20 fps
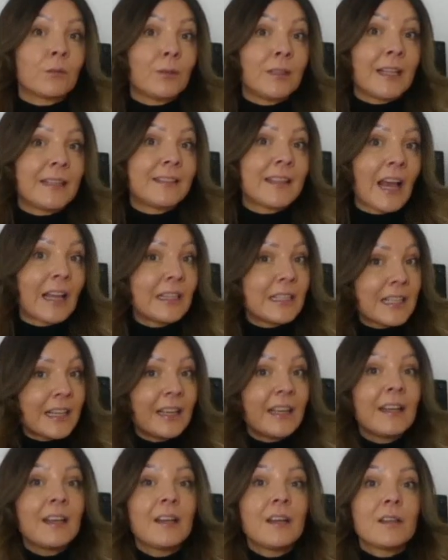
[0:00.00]
to the
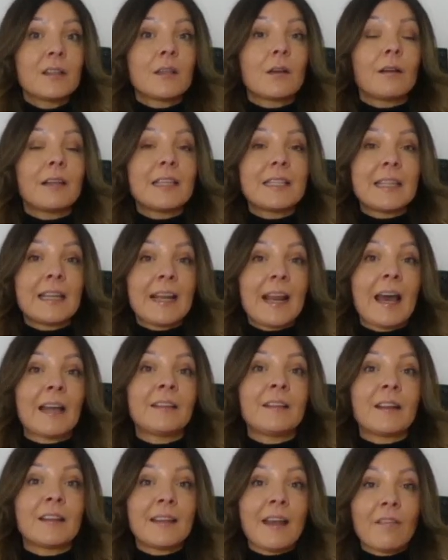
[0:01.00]
teddy so it's
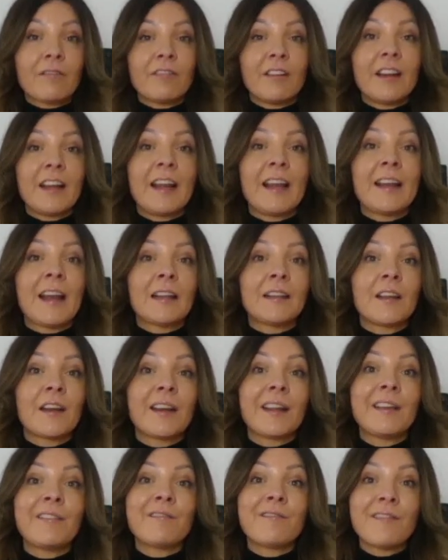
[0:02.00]
another definitely another
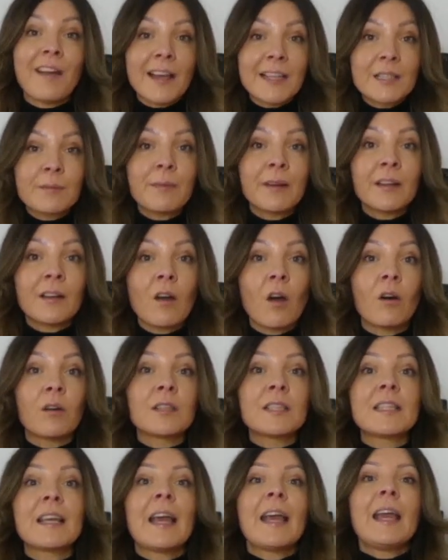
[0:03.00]
investment
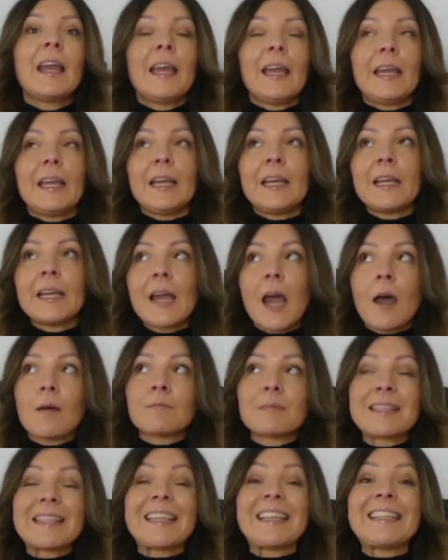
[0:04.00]
coat it
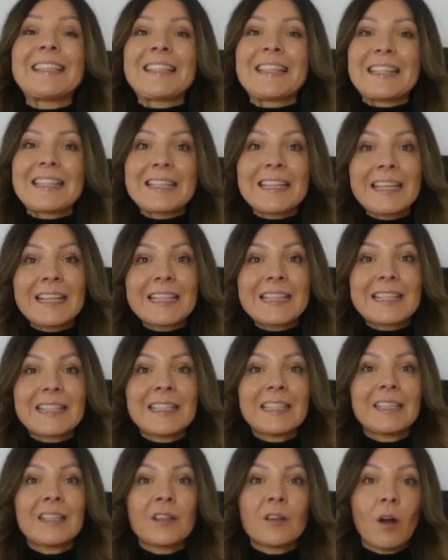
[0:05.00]
comes in six
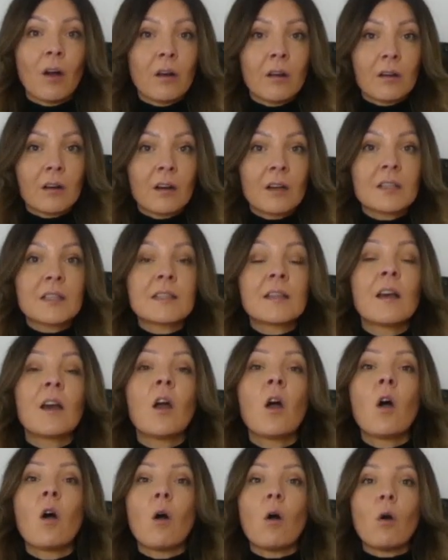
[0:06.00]
colors
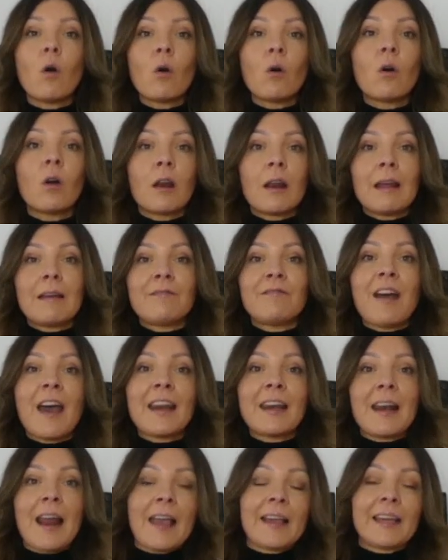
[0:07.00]
all
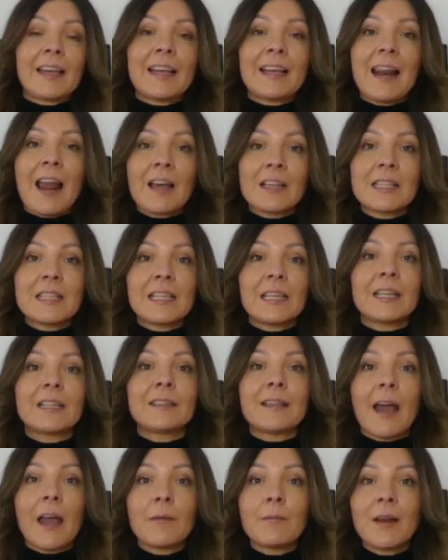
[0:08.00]
very like classic
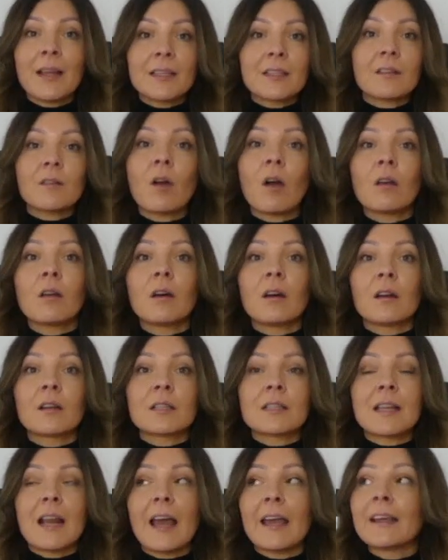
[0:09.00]
timeless
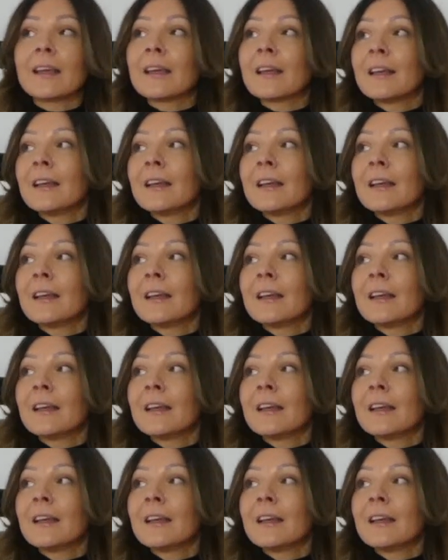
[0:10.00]
colors like